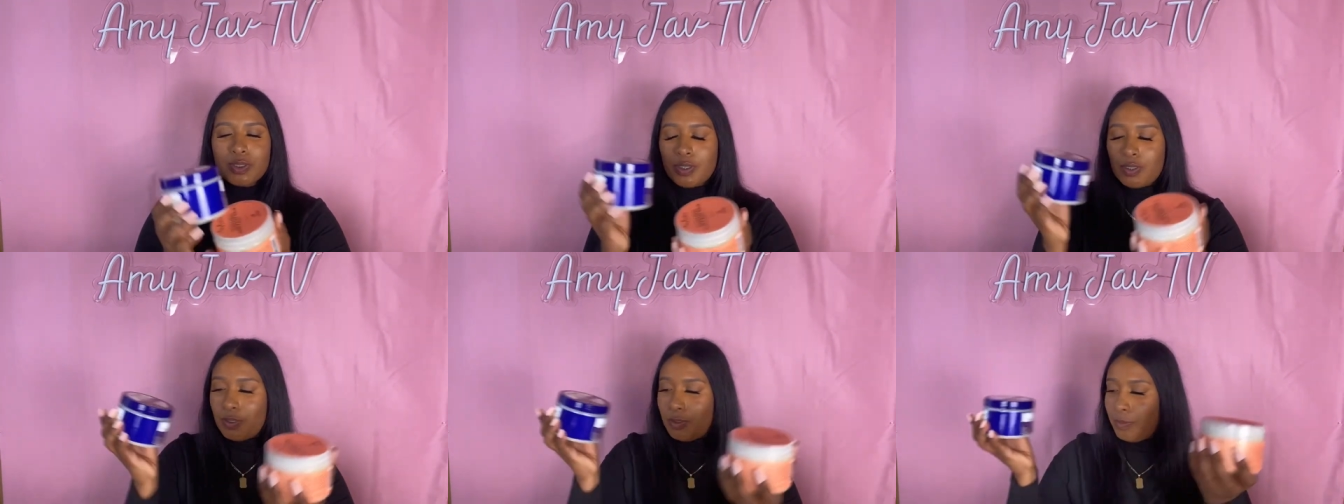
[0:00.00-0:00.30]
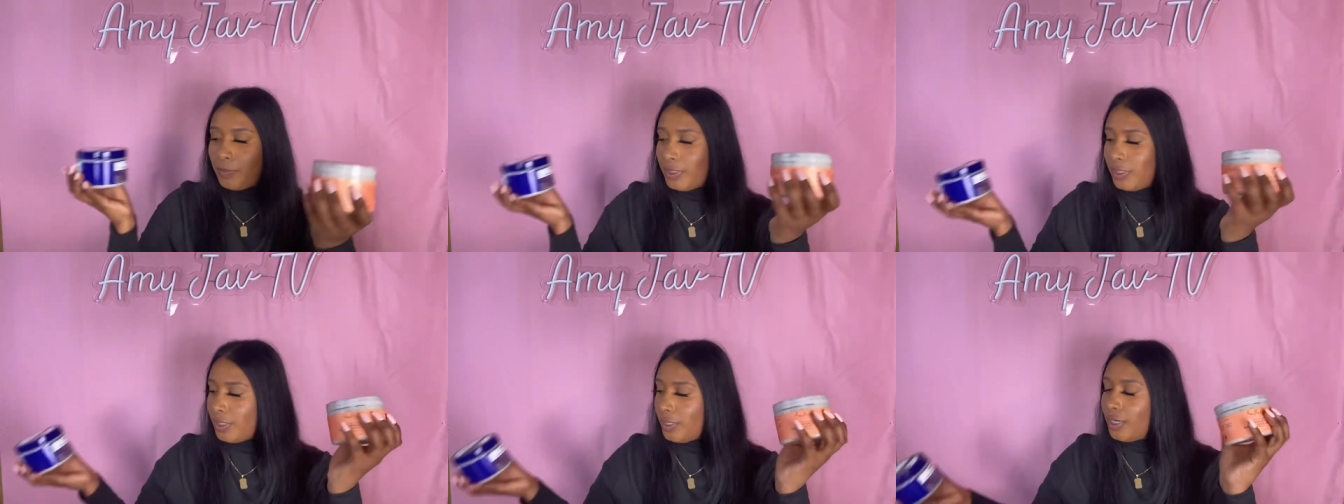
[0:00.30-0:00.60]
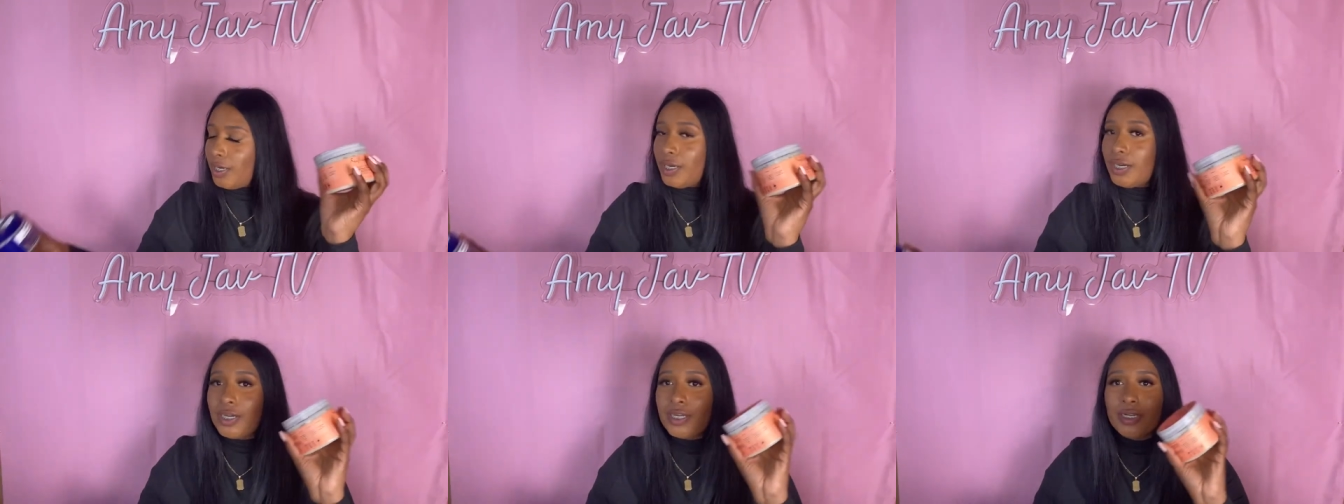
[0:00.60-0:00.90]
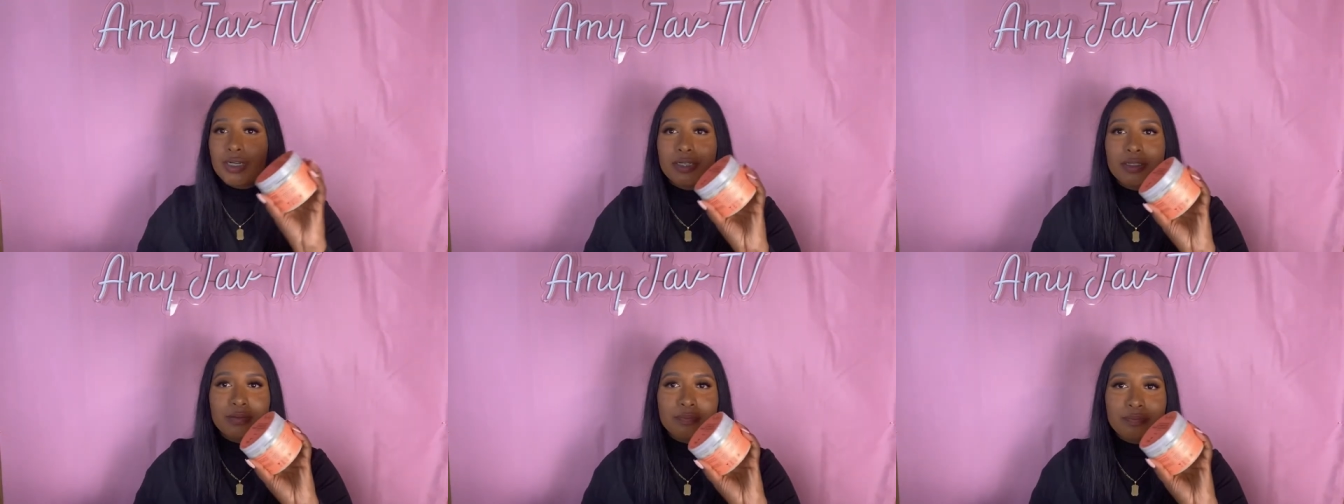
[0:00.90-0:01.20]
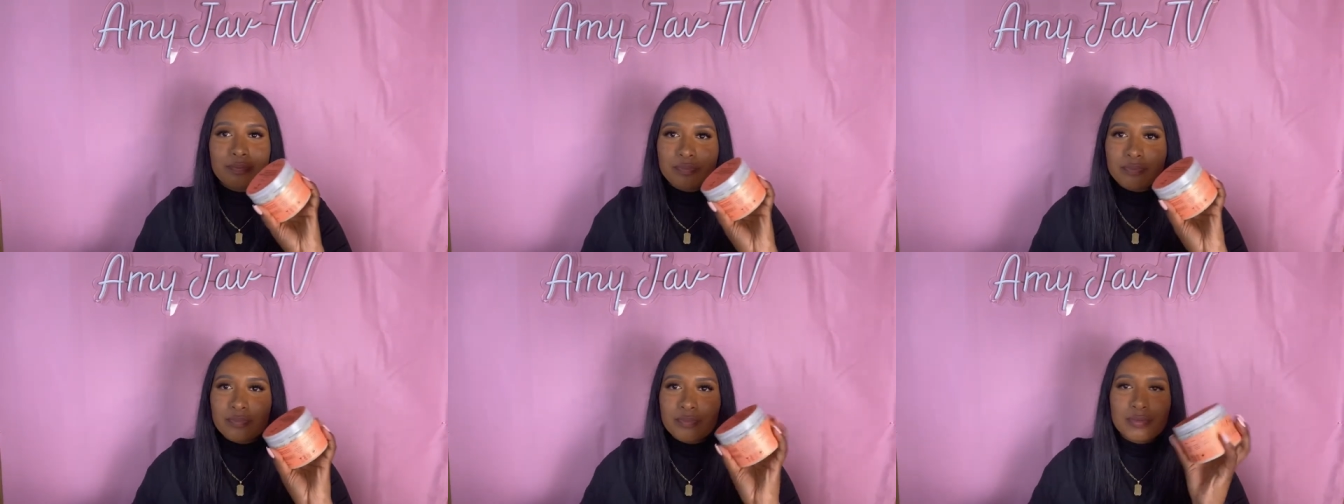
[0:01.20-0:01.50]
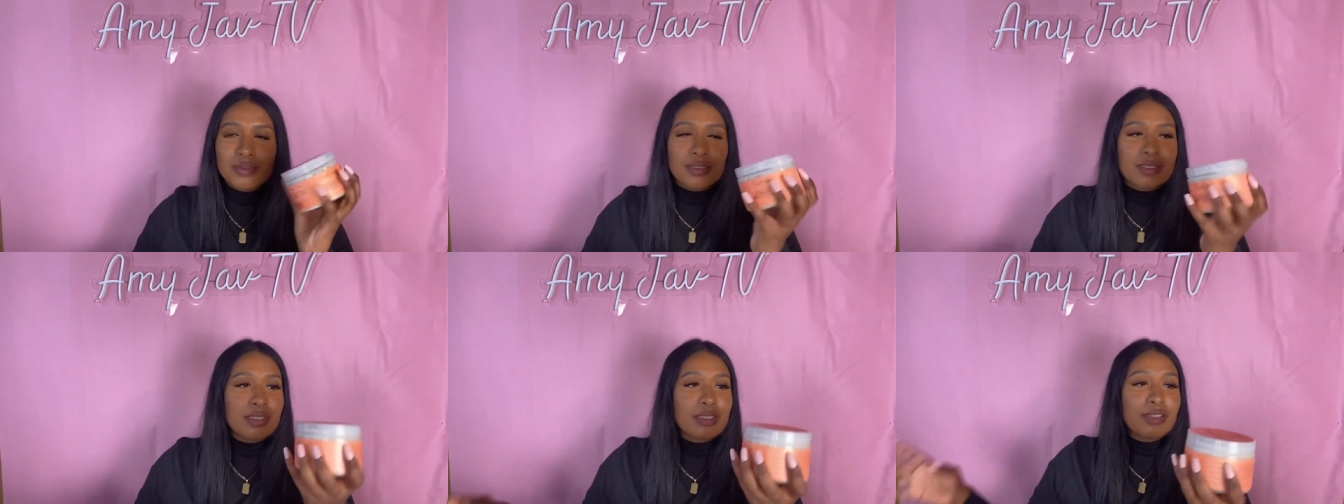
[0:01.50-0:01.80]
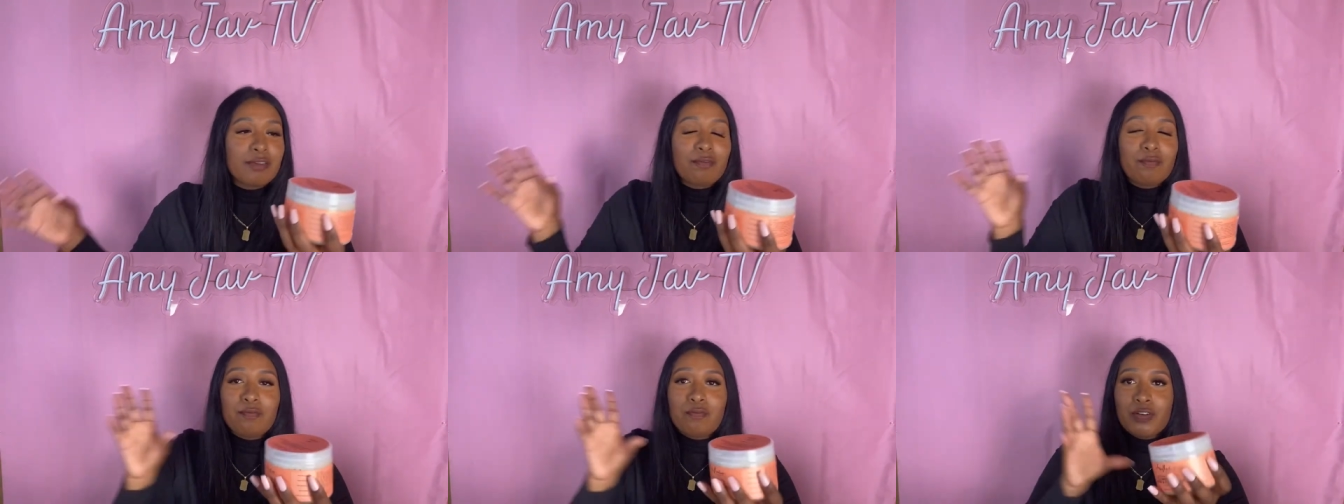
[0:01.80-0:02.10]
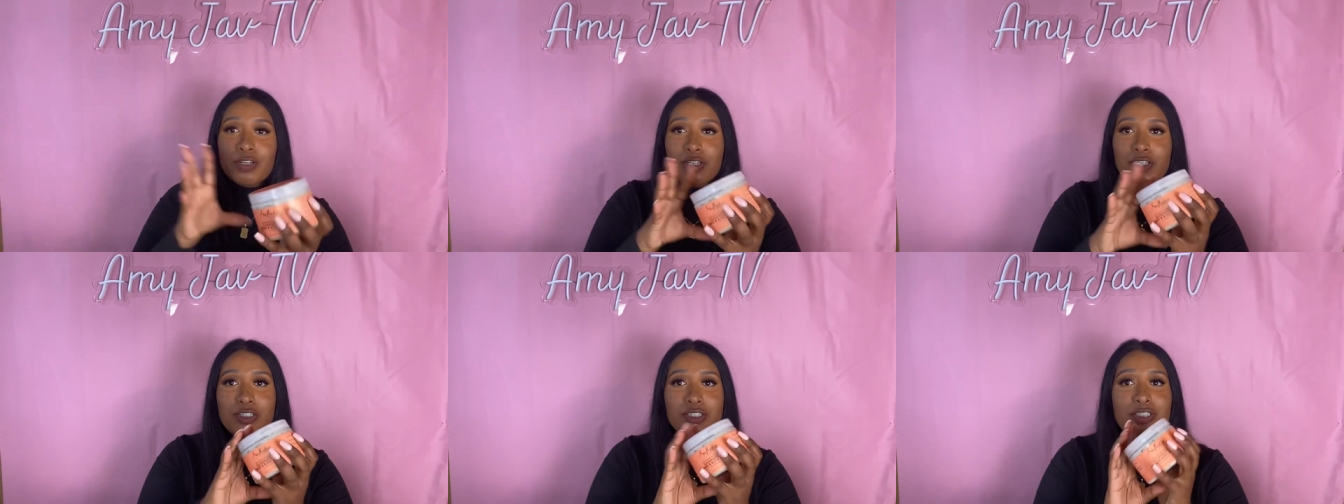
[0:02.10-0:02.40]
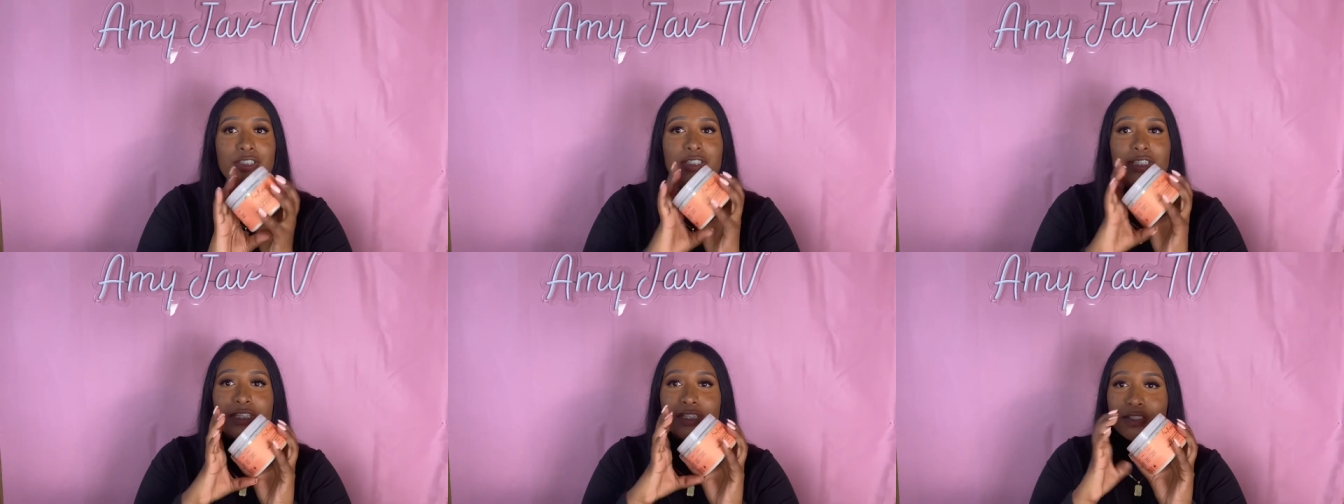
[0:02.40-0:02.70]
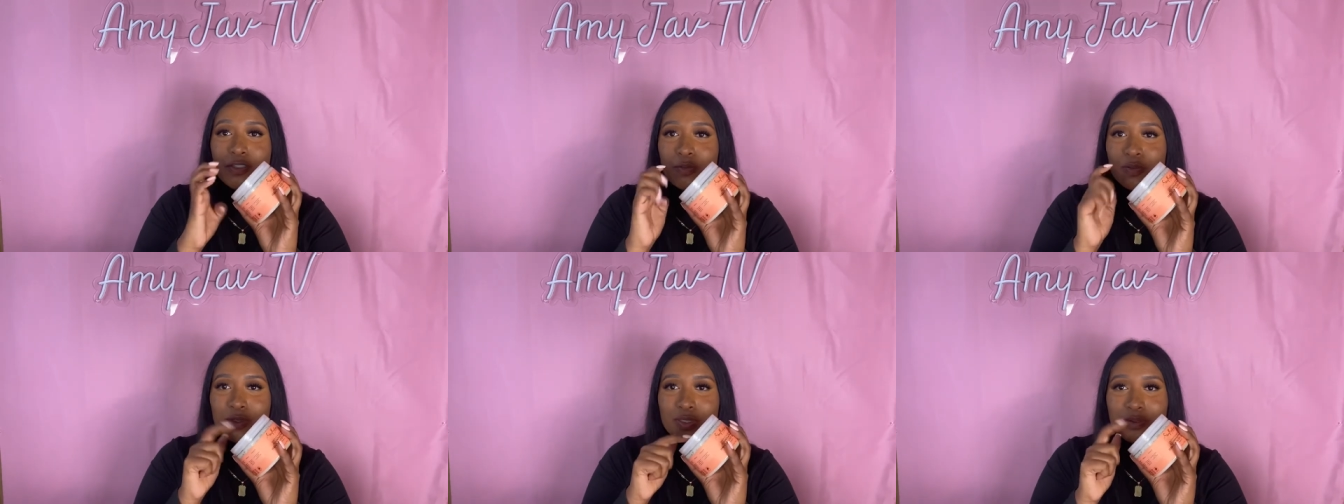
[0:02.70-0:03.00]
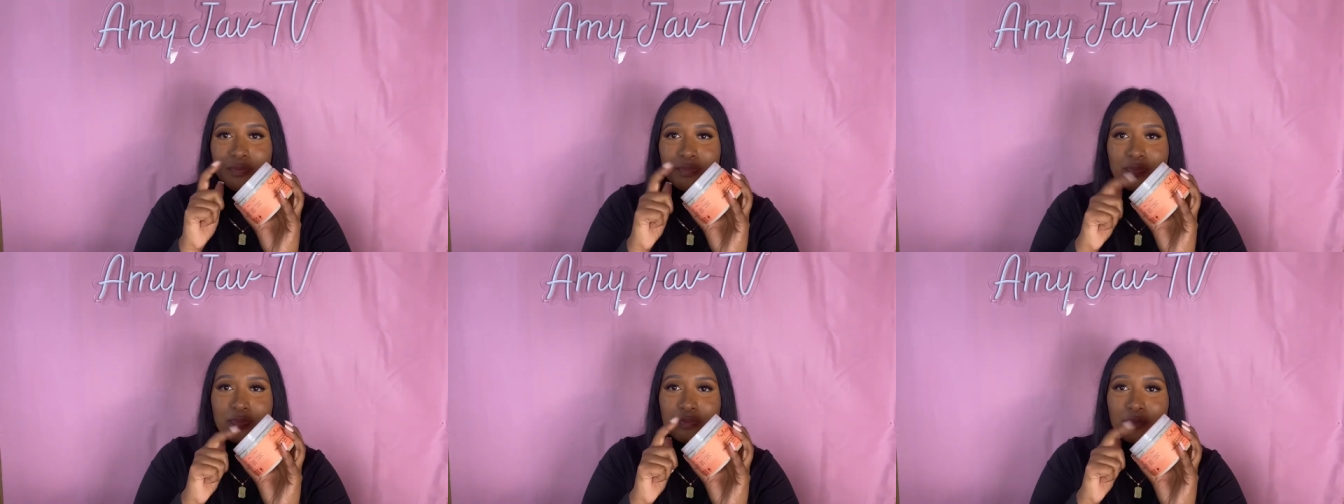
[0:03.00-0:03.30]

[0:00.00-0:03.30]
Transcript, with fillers: Oh my god. First, this one.